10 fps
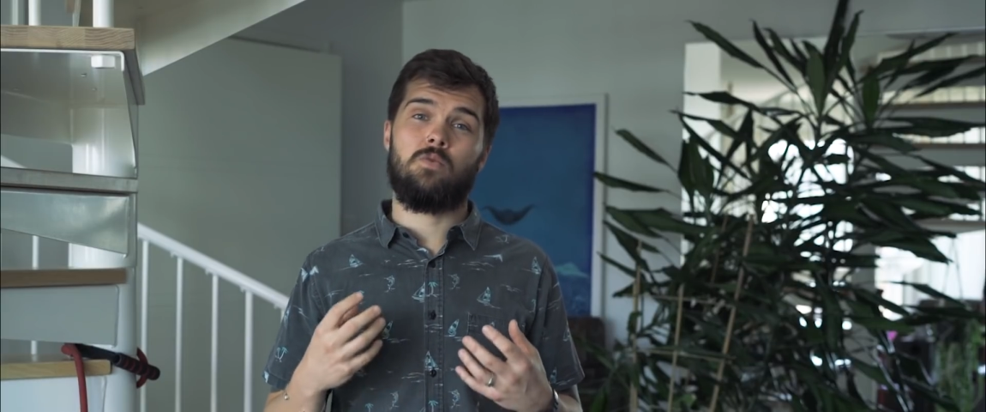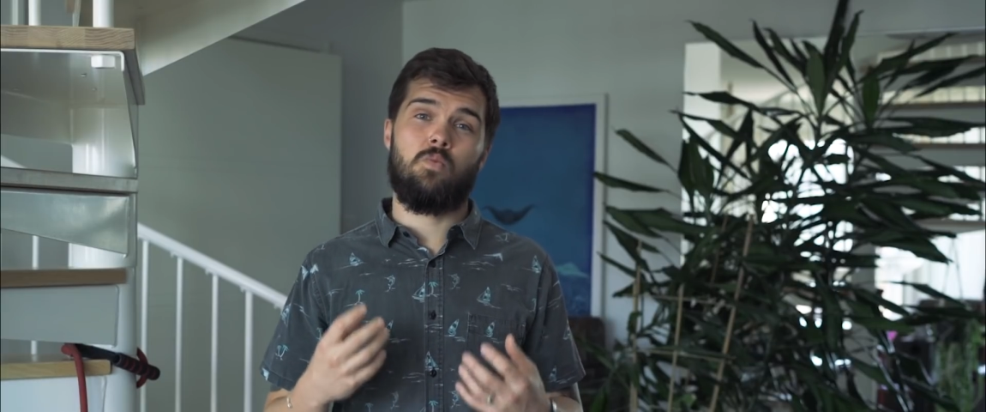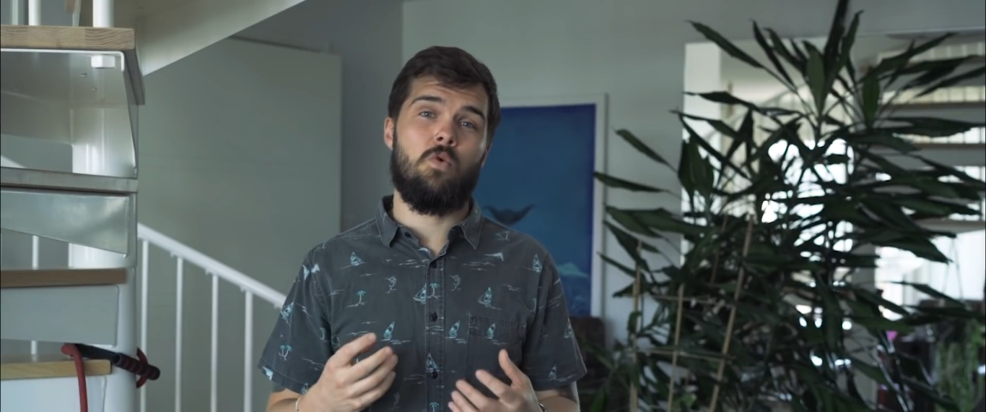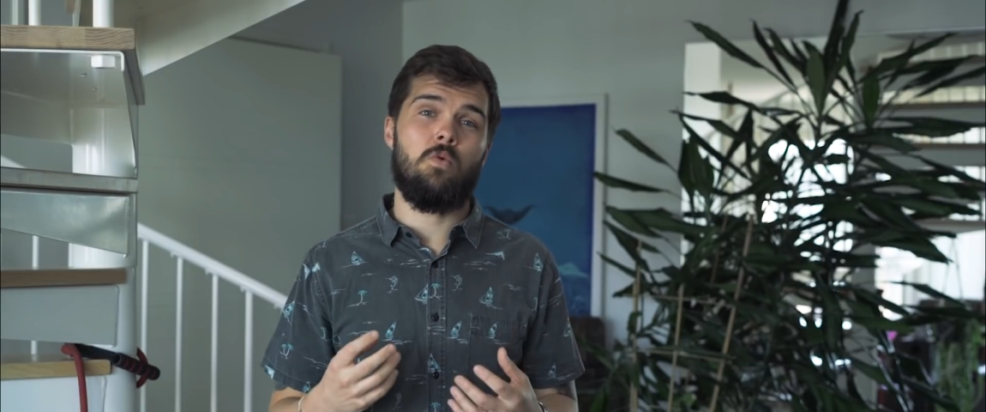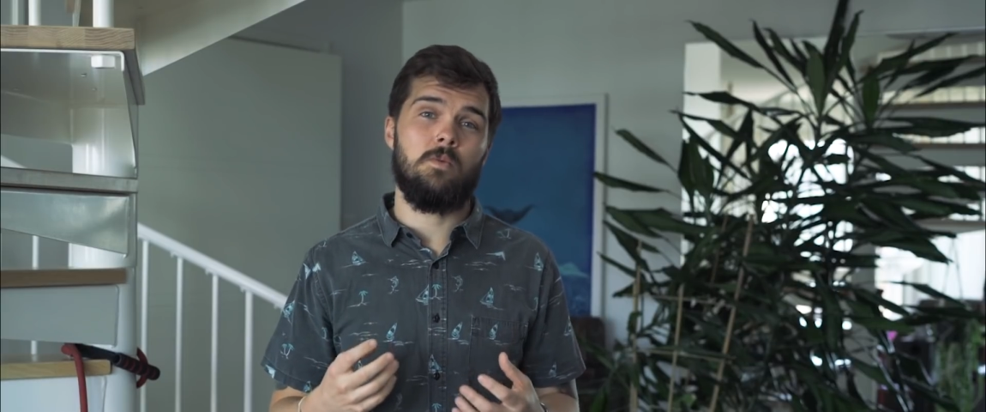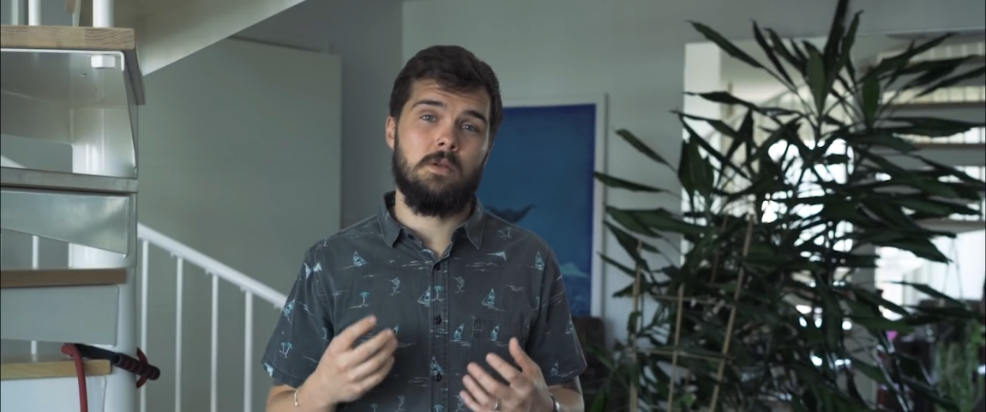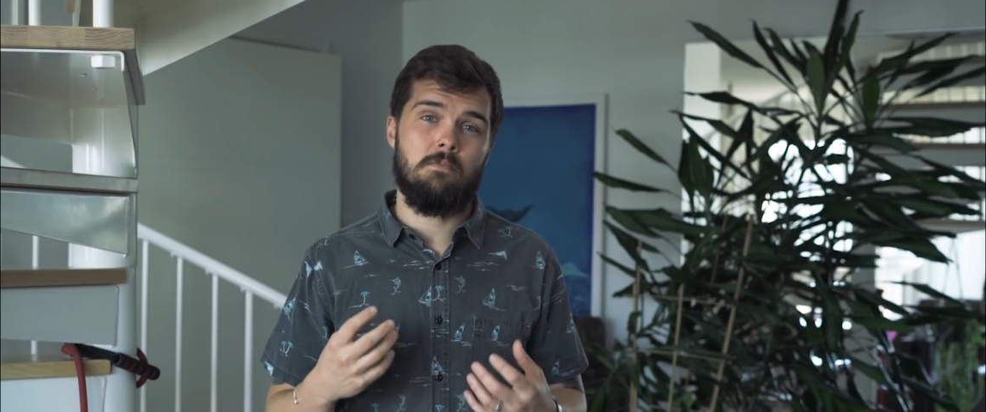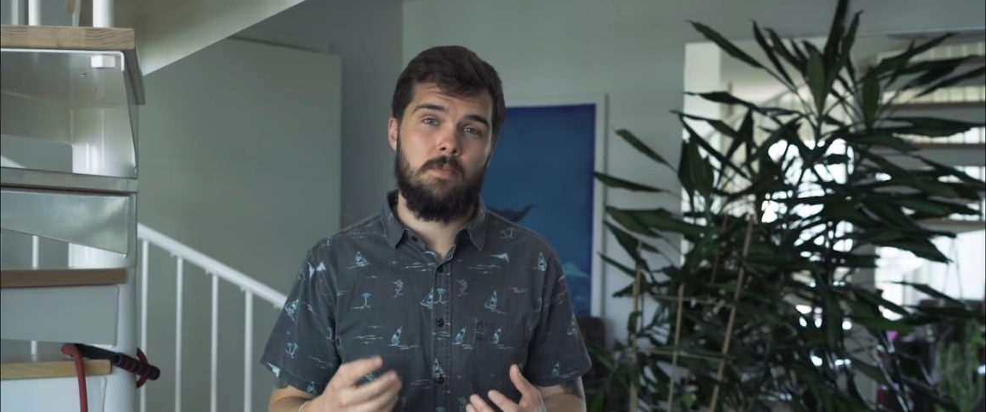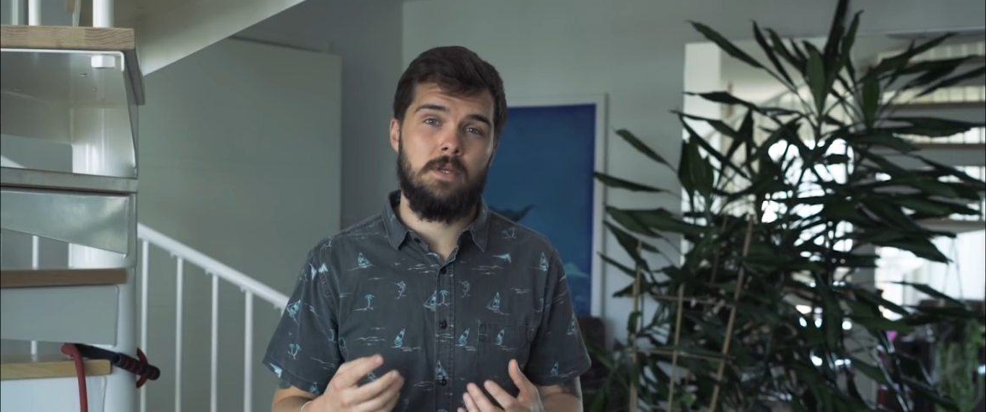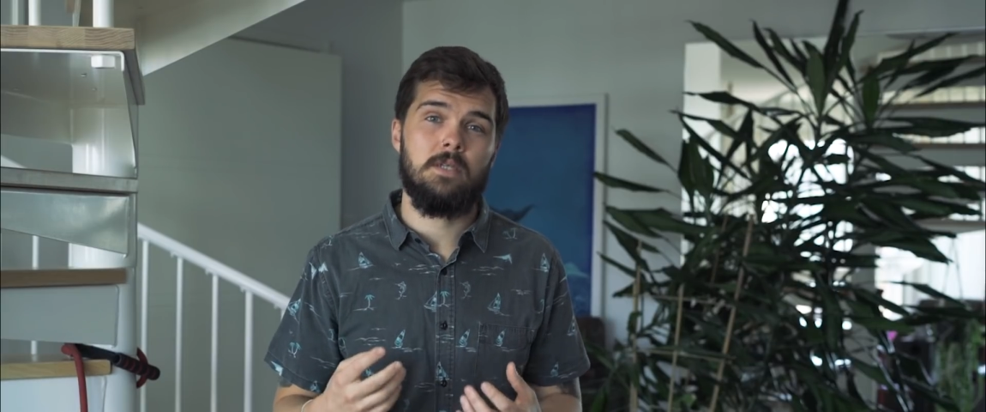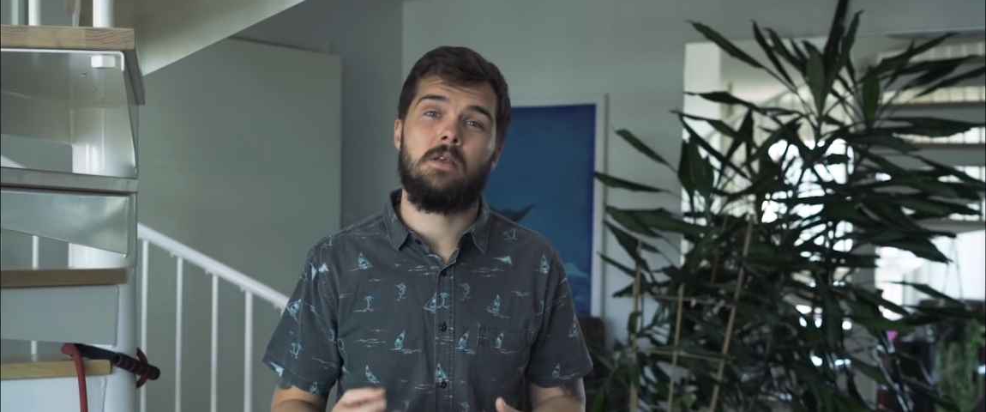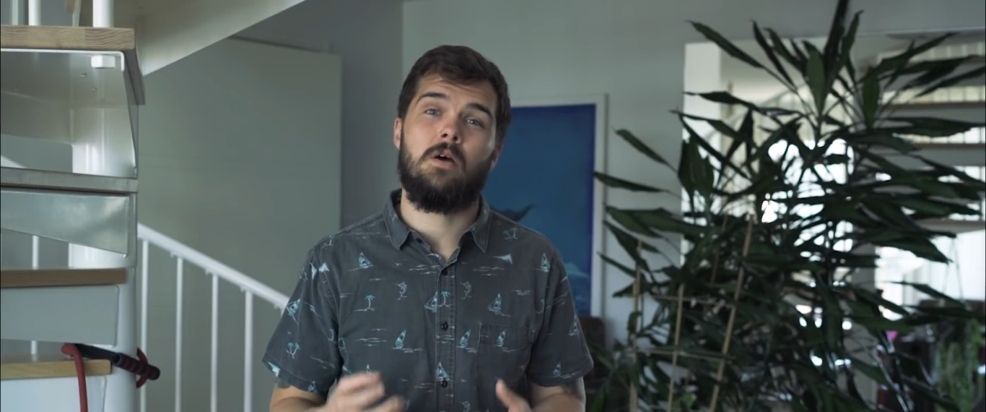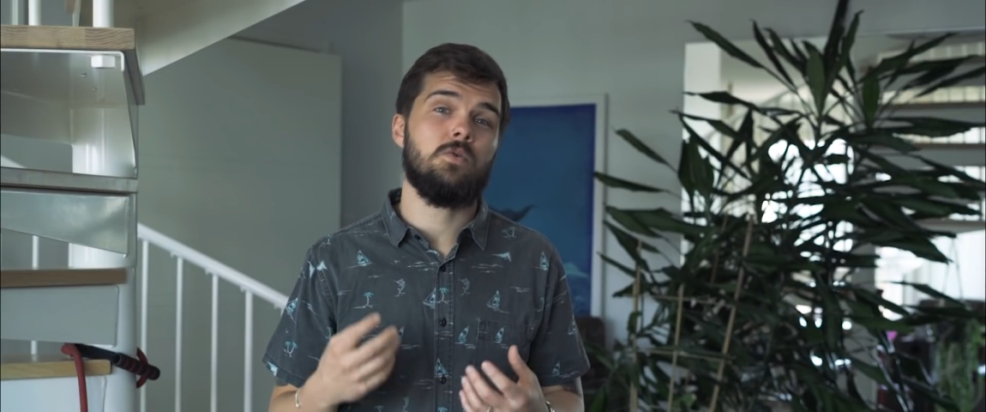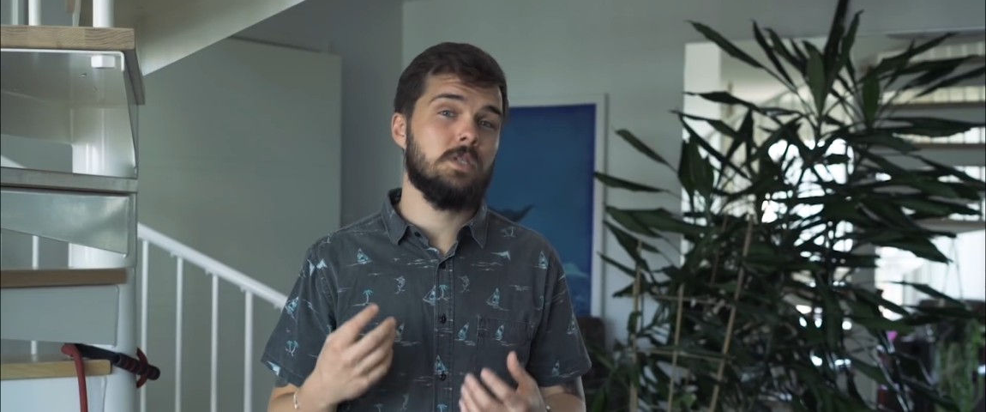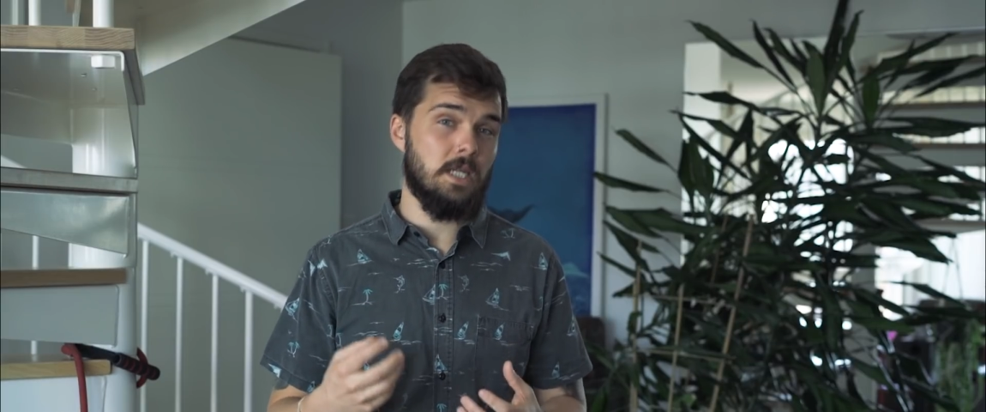warm as a mummy
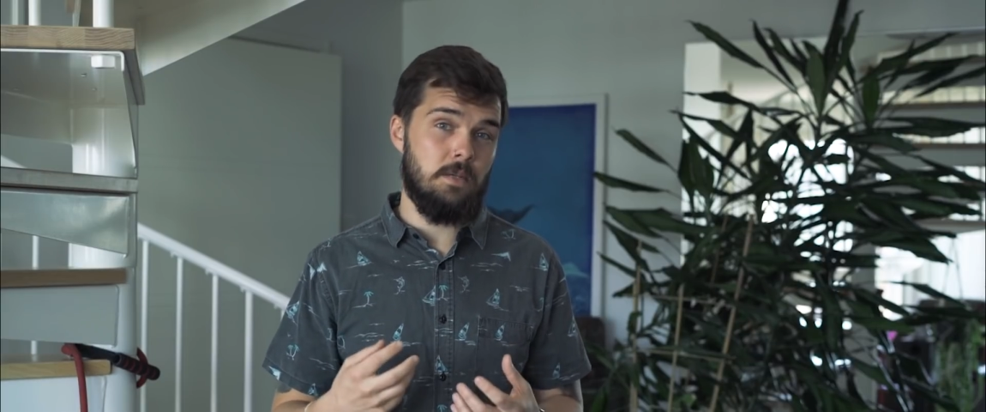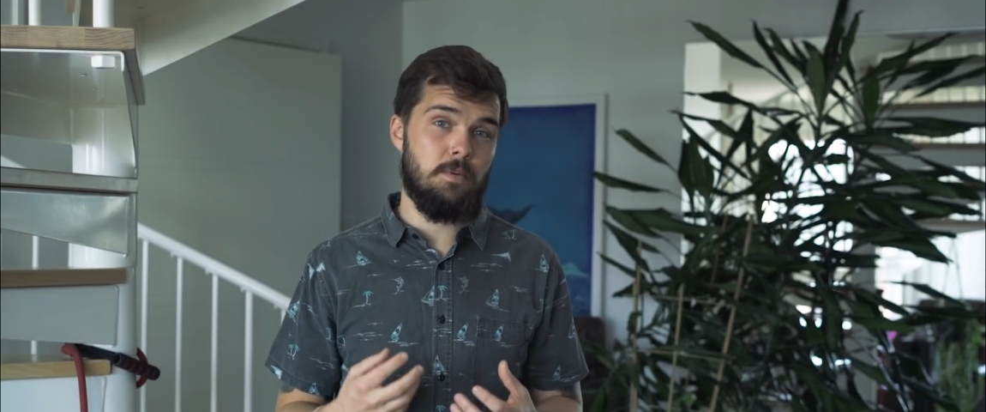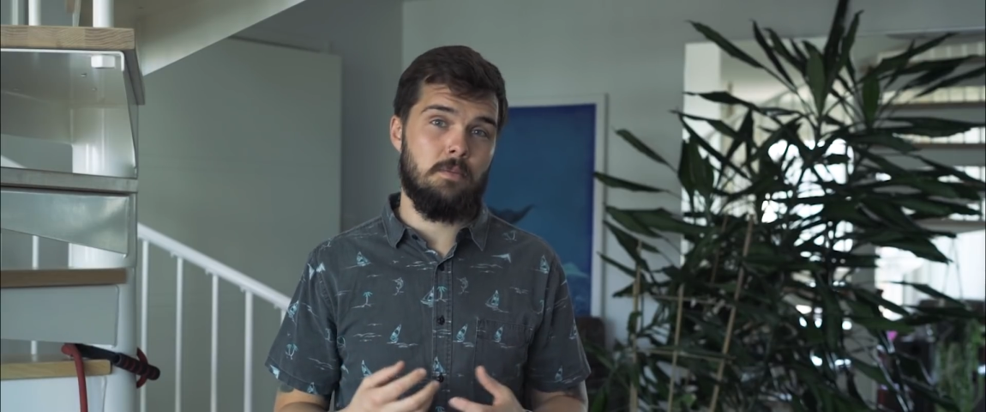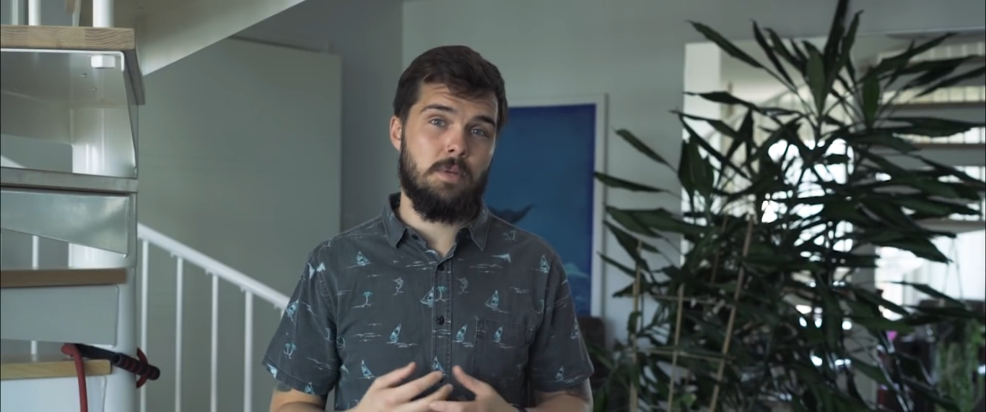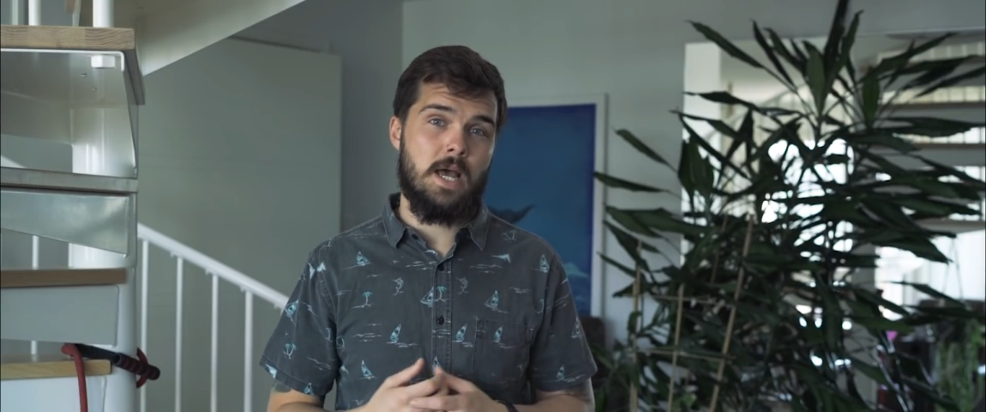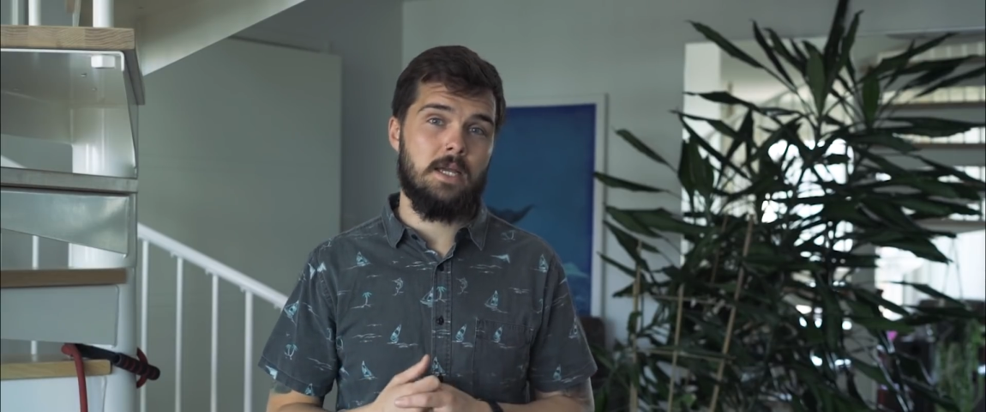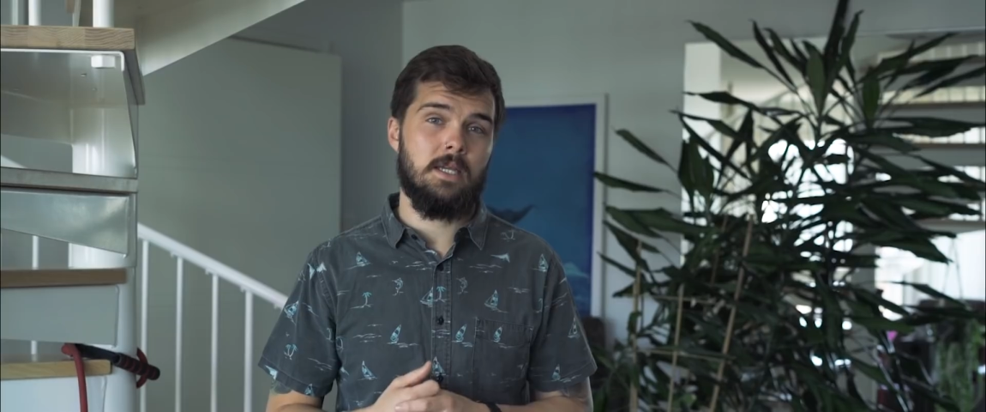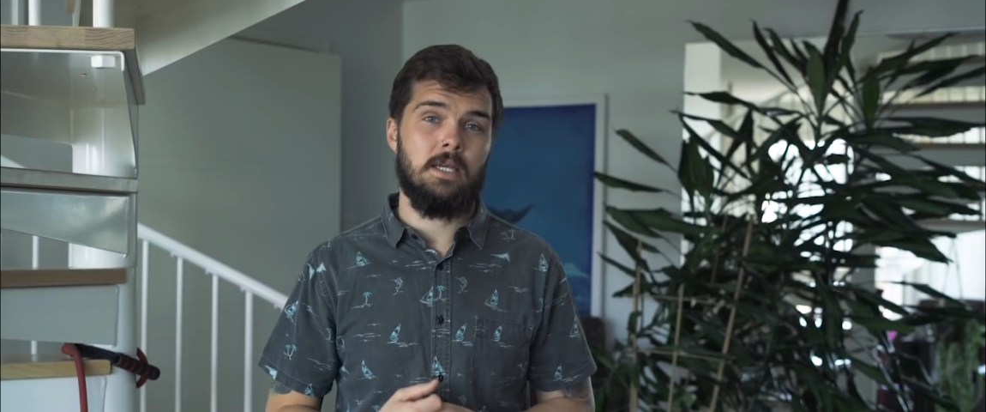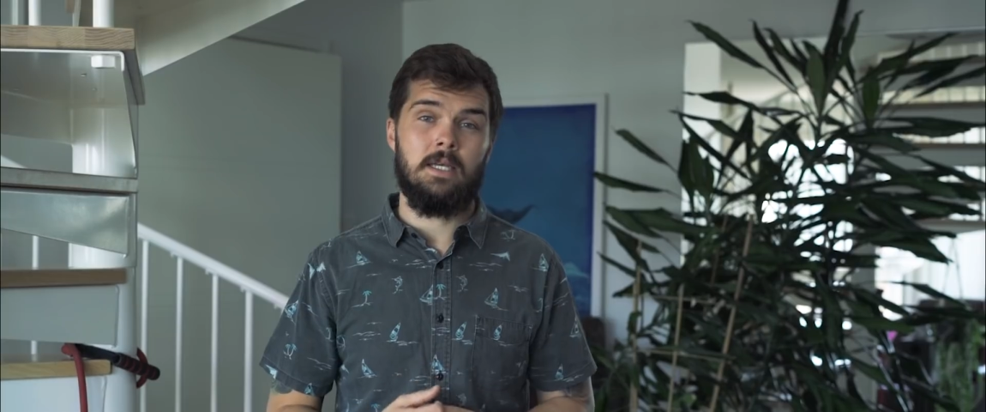style sleeping bag.